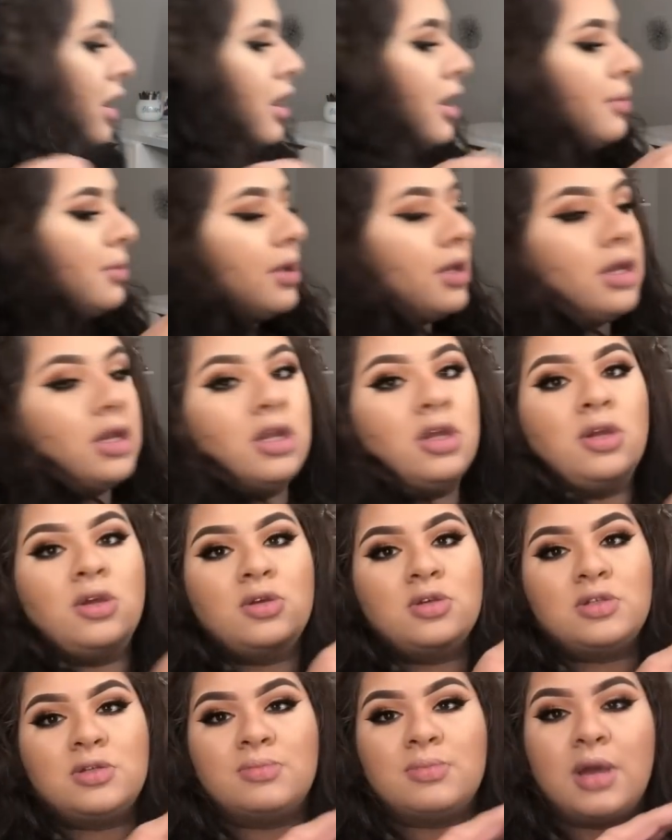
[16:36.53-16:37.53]
I'm gonna
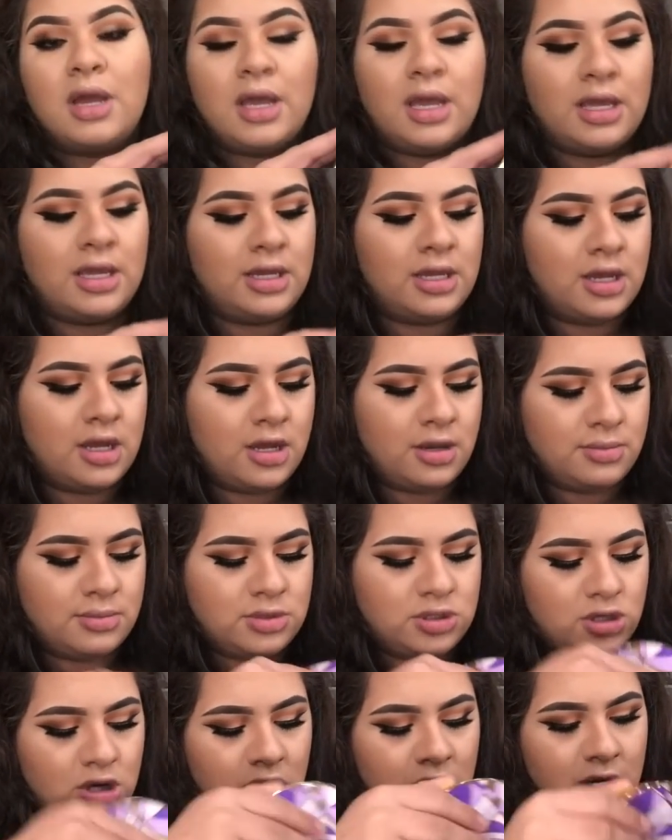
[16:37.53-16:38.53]
use my
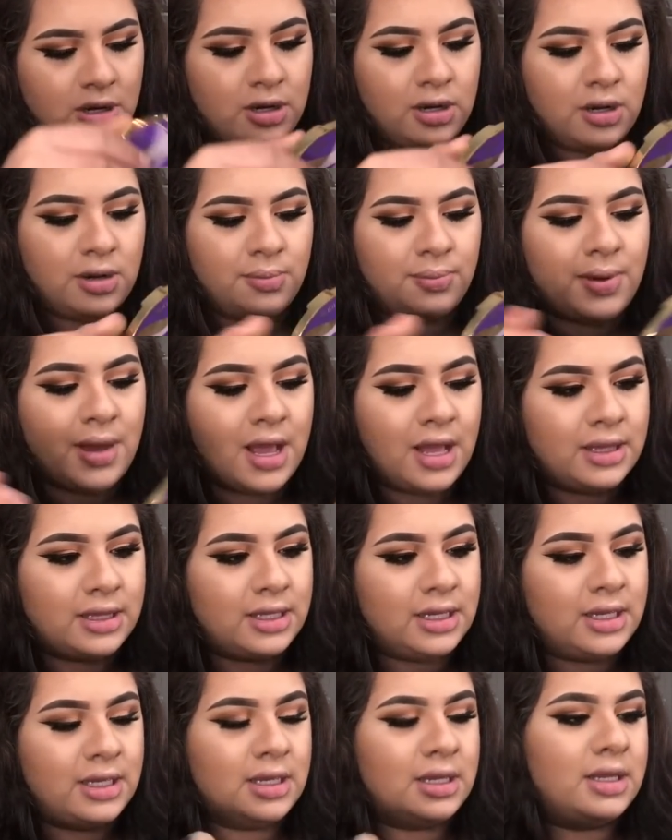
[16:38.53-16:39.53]
Tarte
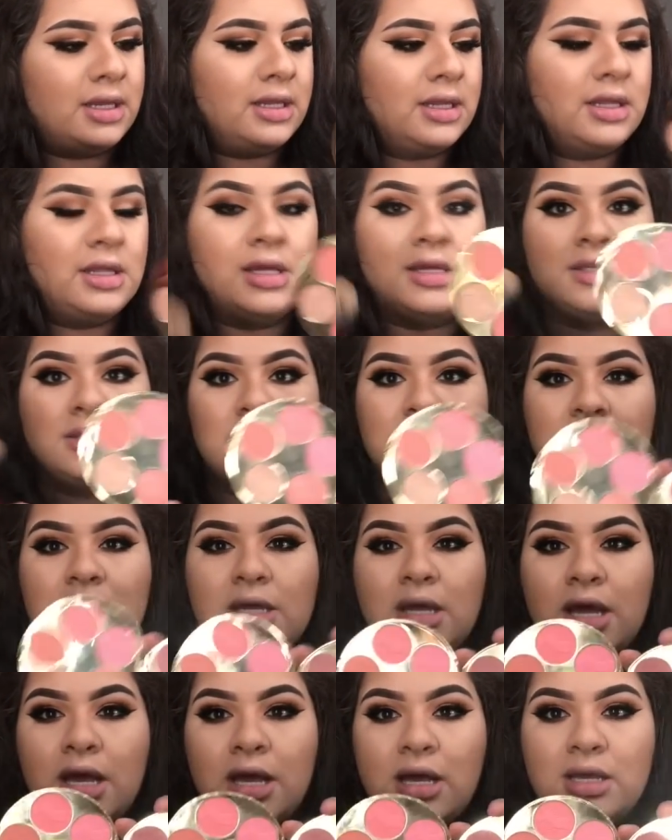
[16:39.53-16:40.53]
palette. This
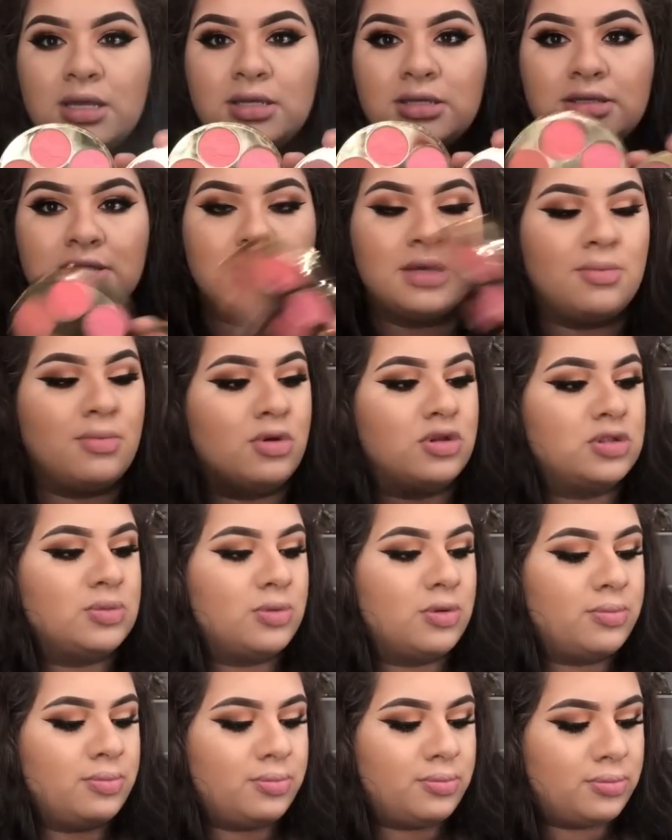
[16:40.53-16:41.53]
has
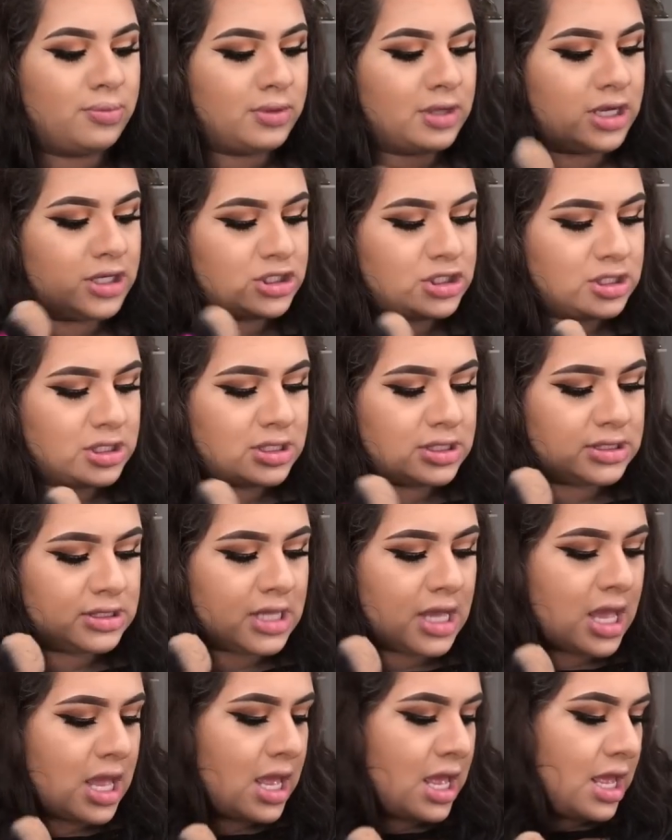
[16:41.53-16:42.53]
multiple
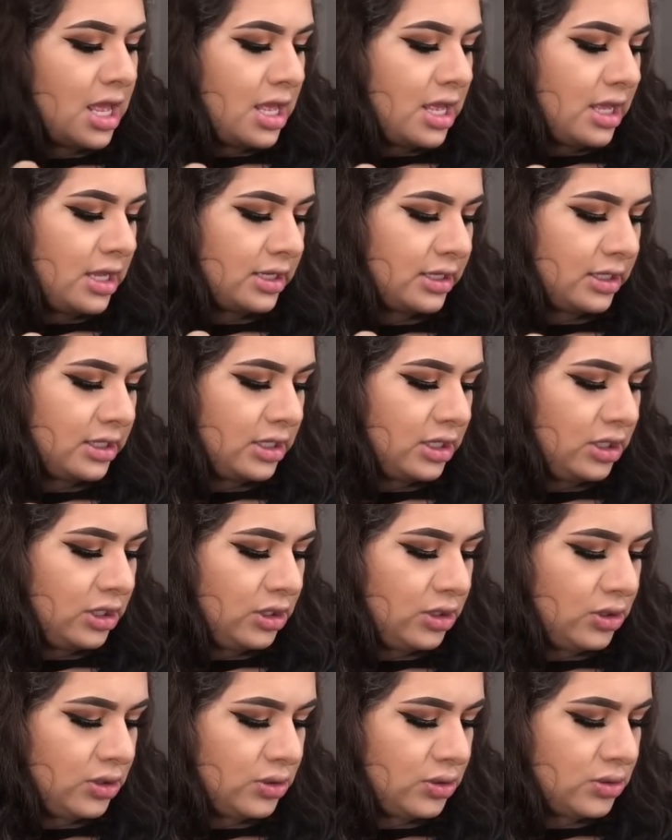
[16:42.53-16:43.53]
blushes. I'm gonna
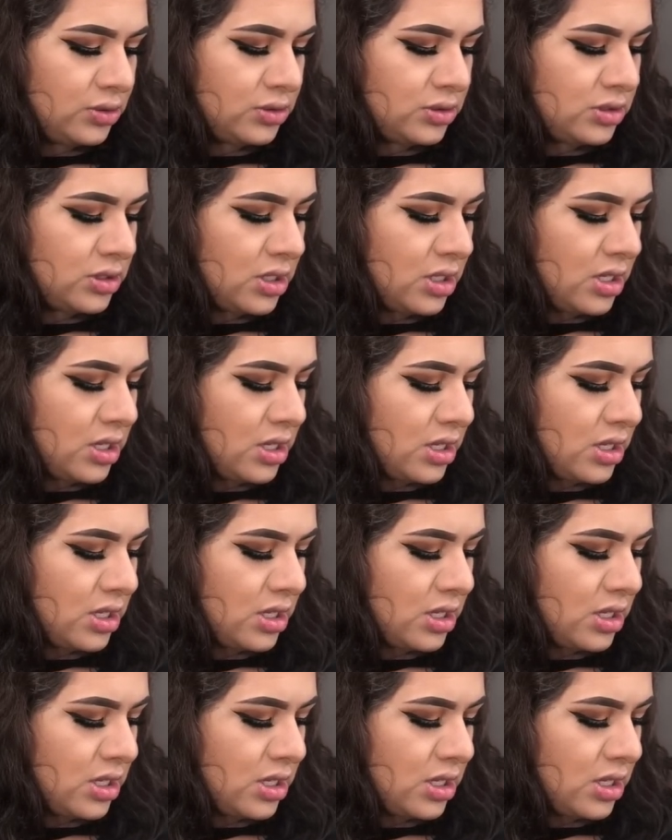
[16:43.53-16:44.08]
use